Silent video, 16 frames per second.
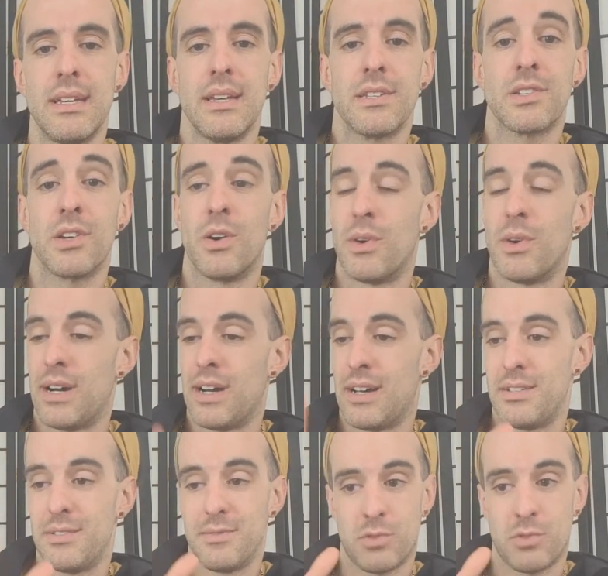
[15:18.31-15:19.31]

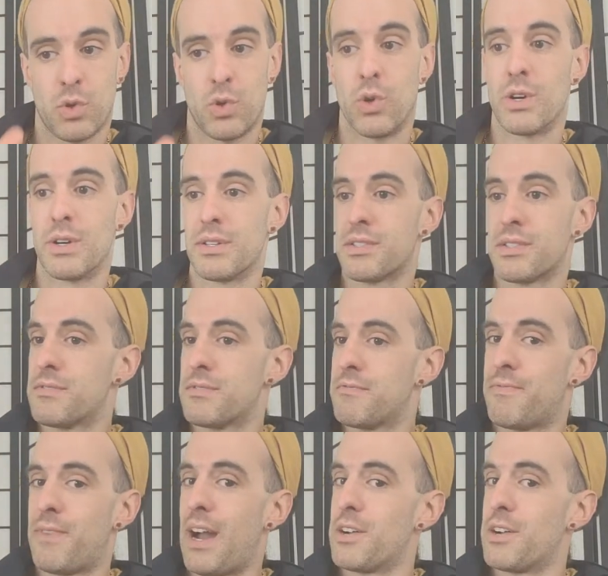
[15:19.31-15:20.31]
So Taurus,
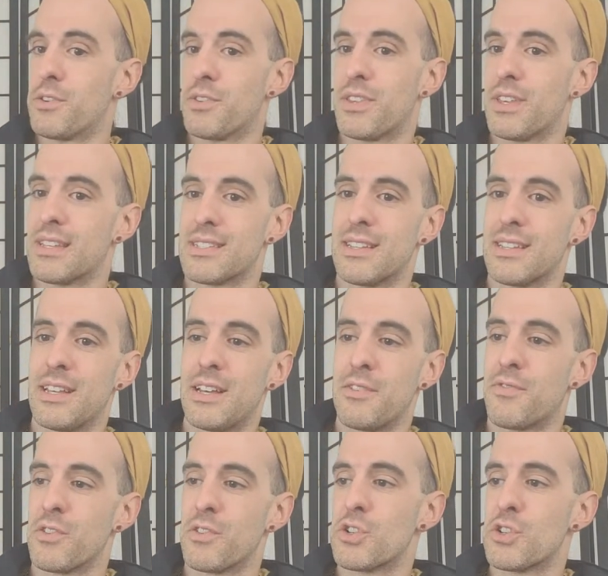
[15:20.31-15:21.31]
finer things in
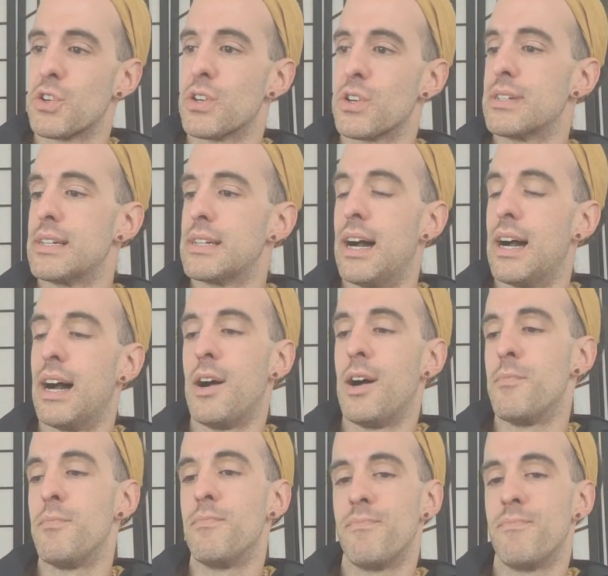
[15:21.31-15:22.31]
life for sure.
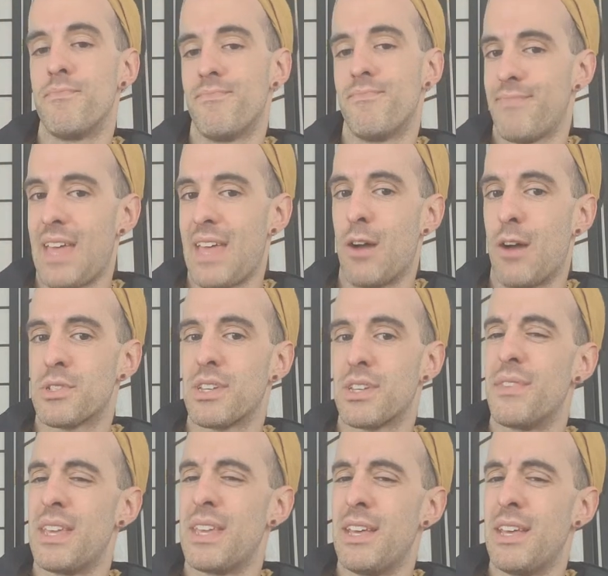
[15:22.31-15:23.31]
House
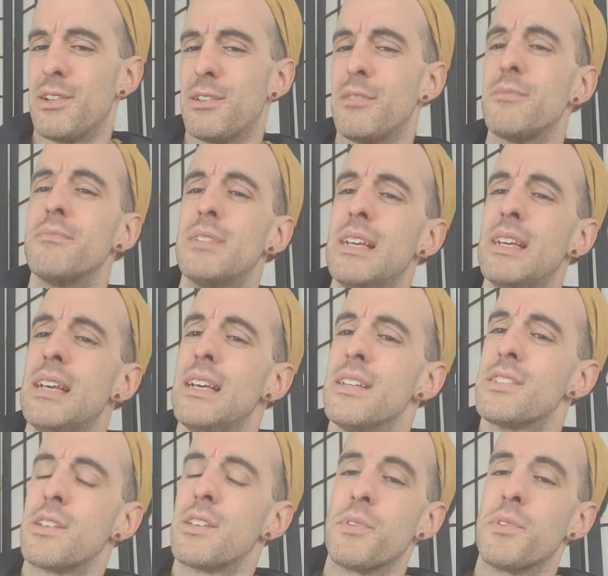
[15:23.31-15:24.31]
on the hill.
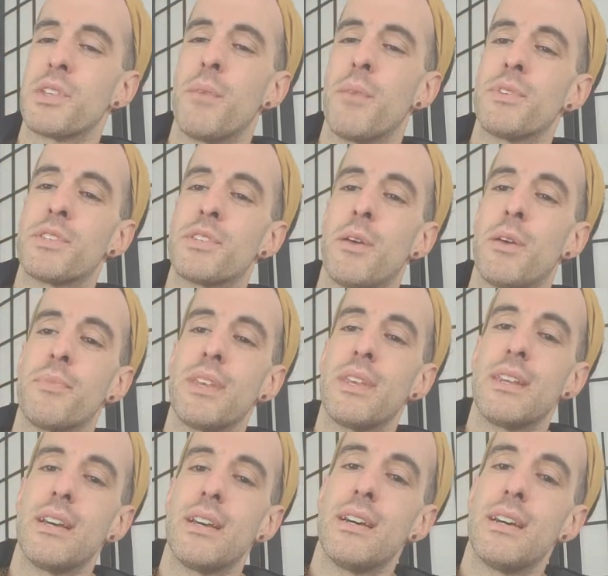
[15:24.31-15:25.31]

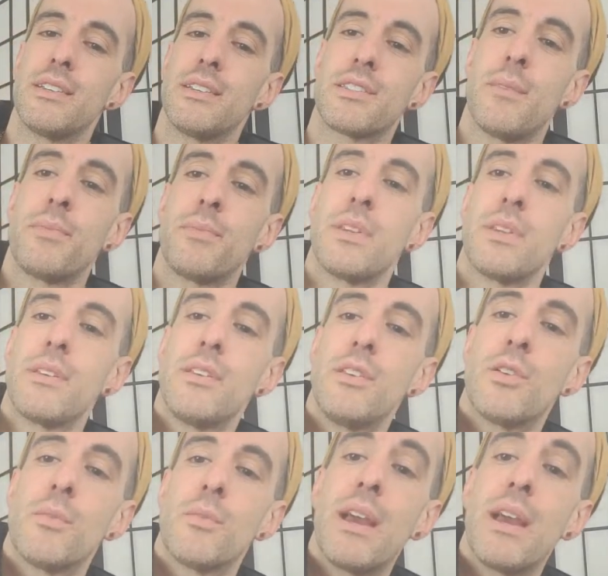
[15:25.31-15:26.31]
Something
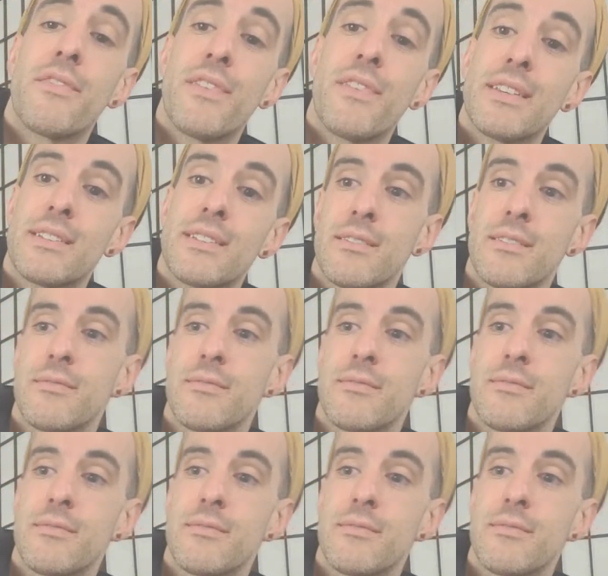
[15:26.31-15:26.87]
you're manifesting